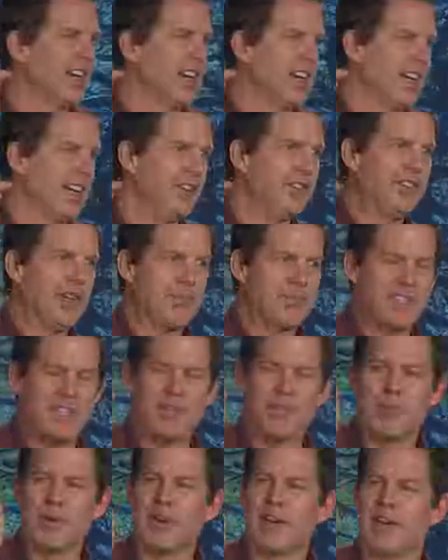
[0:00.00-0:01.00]
In
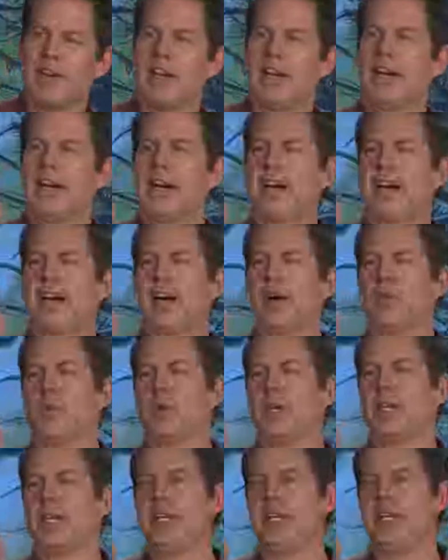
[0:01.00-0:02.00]
September, uh,
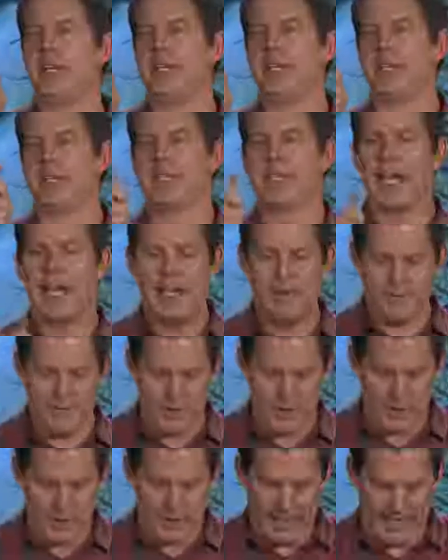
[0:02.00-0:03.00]
we gave
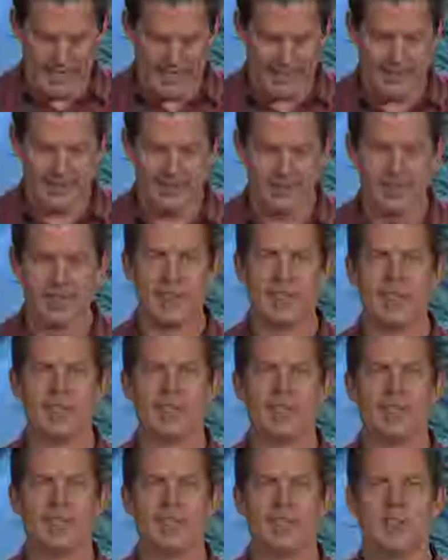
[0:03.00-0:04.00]
you a
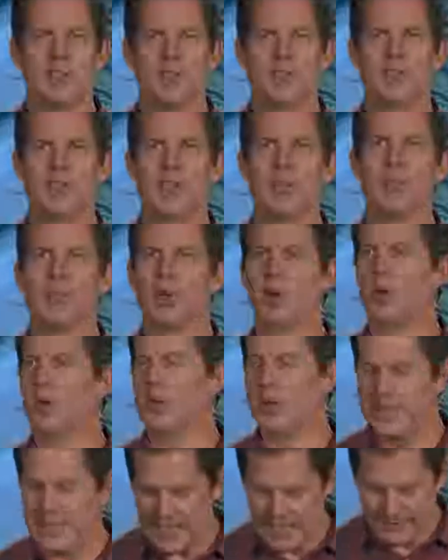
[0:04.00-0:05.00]
symbol.
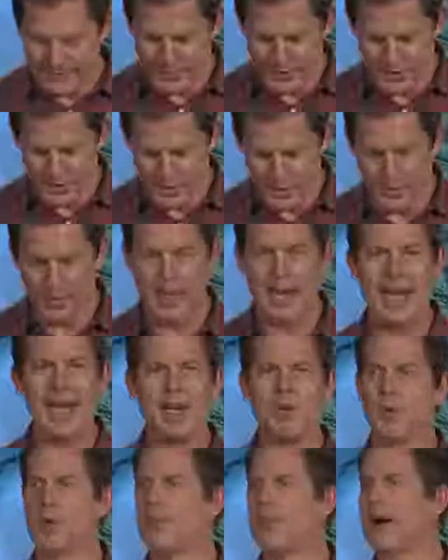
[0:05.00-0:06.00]
We gave you
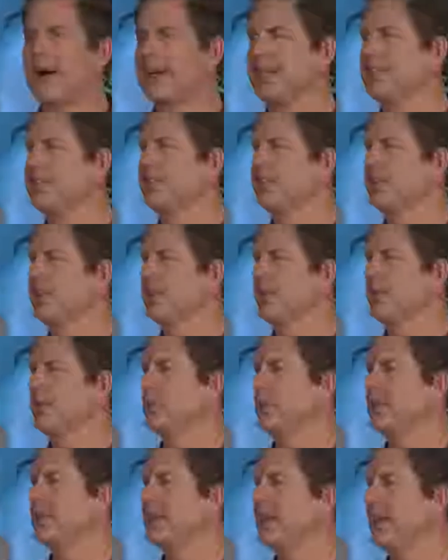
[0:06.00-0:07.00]
a reminder.
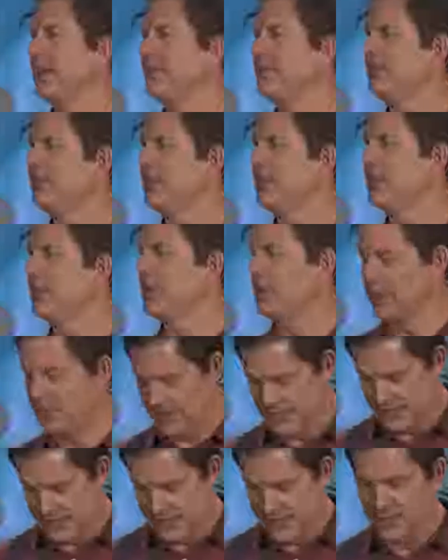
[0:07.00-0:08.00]
We gave you
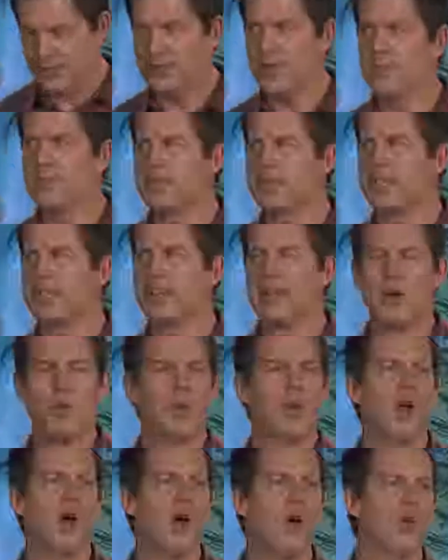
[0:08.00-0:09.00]
something that
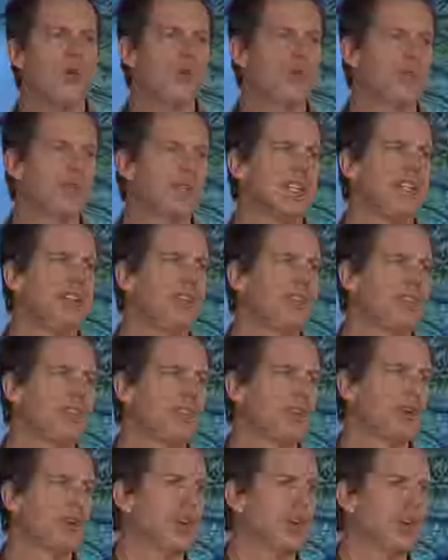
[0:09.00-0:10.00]
would hopefully
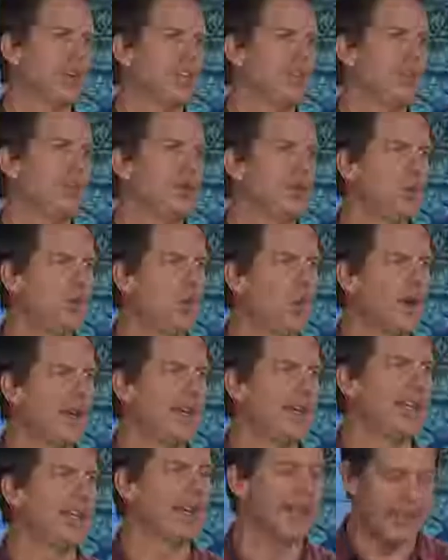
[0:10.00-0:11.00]
stir in you what
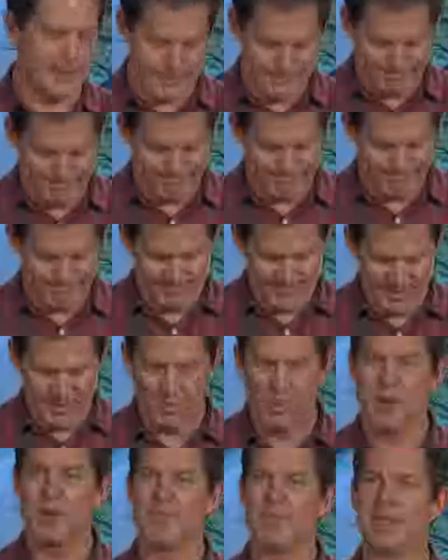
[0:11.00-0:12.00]
it, um,
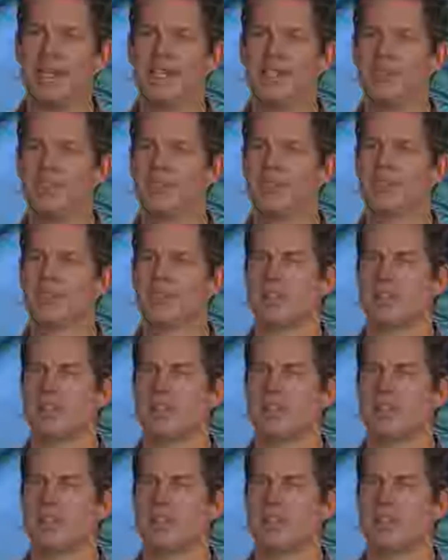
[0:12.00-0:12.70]
what it means